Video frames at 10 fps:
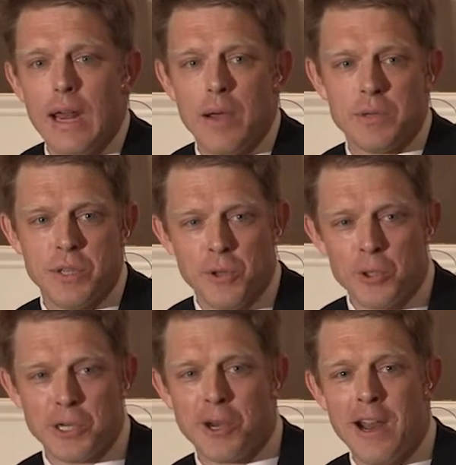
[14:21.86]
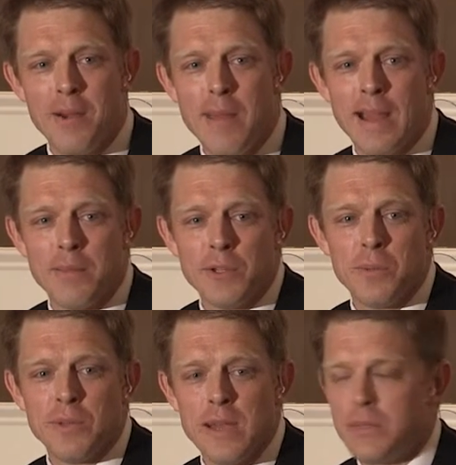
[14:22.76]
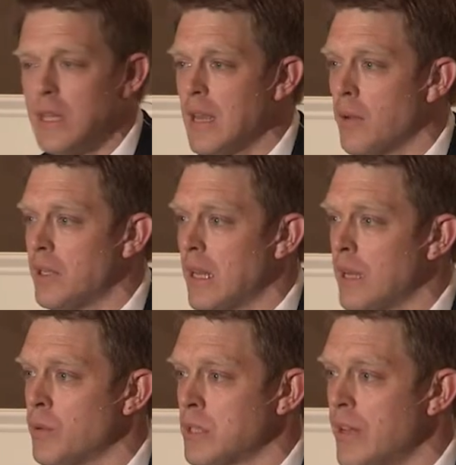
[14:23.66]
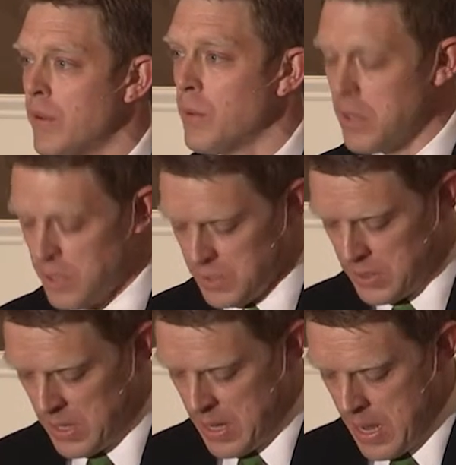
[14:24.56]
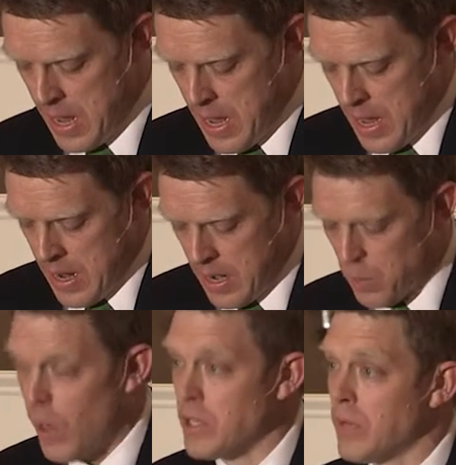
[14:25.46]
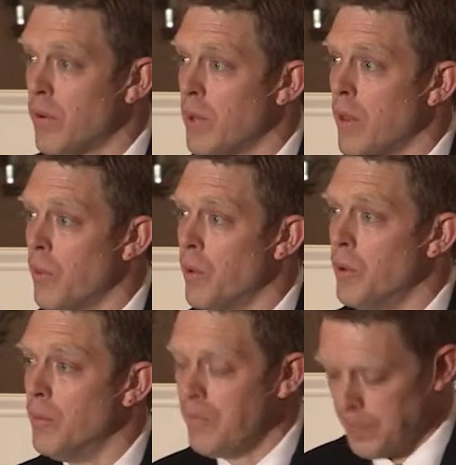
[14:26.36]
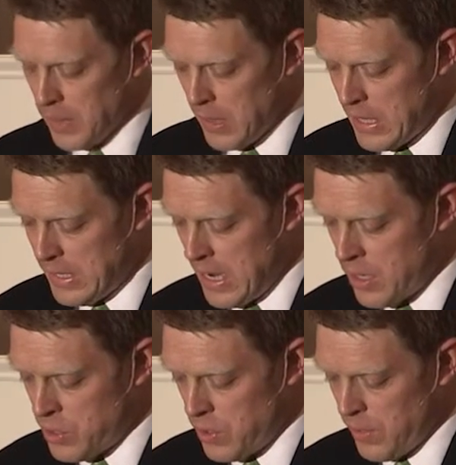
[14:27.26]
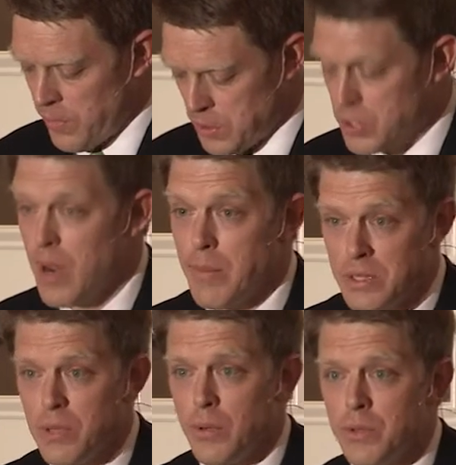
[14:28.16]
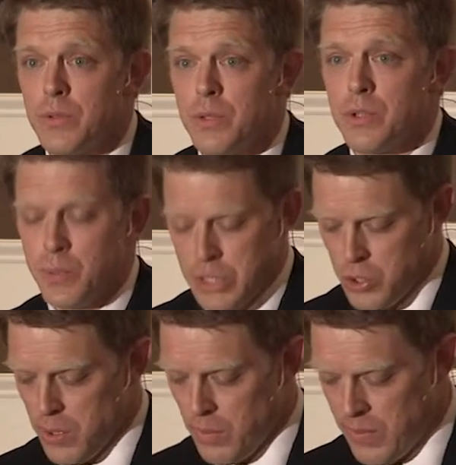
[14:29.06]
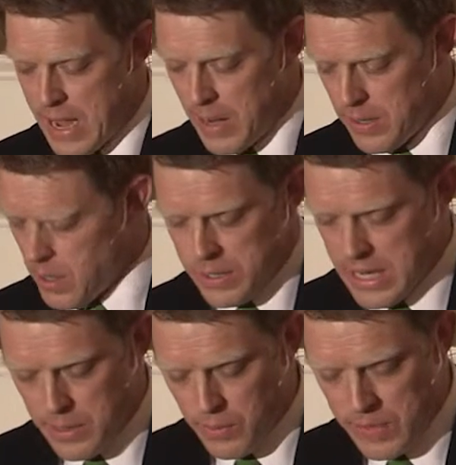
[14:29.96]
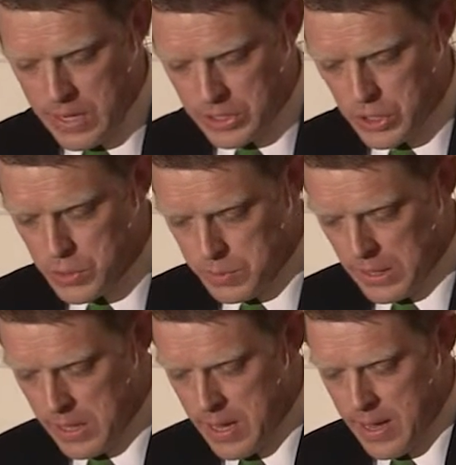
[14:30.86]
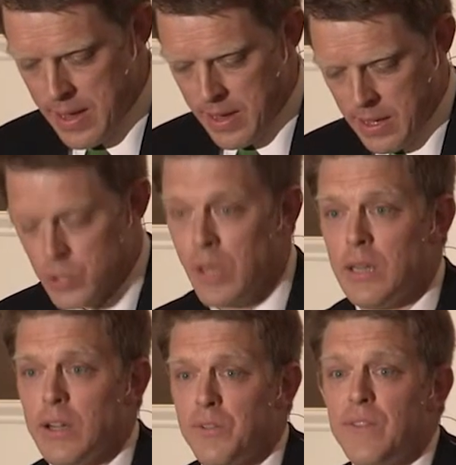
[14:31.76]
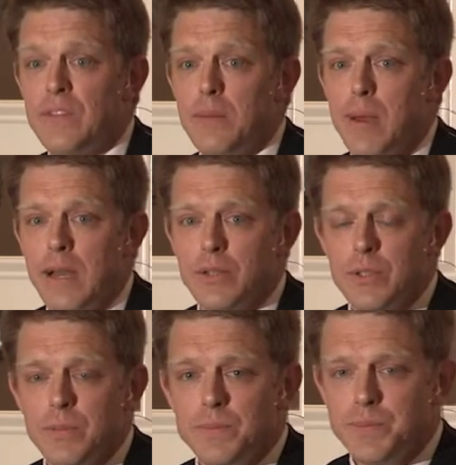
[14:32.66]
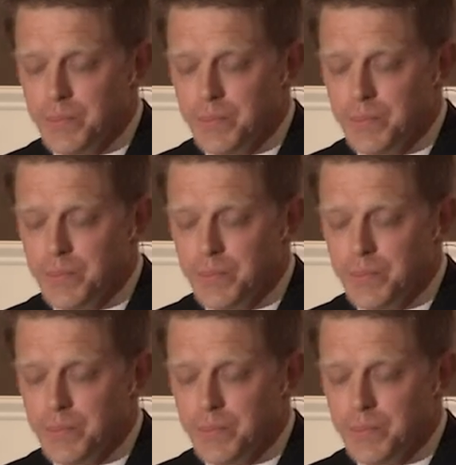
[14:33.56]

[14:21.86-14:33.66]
And I was holding her hair back multiple times a day while Danley was living with us and watching from the other room. And at the end of the first trimester, which was when Joy moved out, or Danley moved out, excuse me, Joy had lost 15 pounds.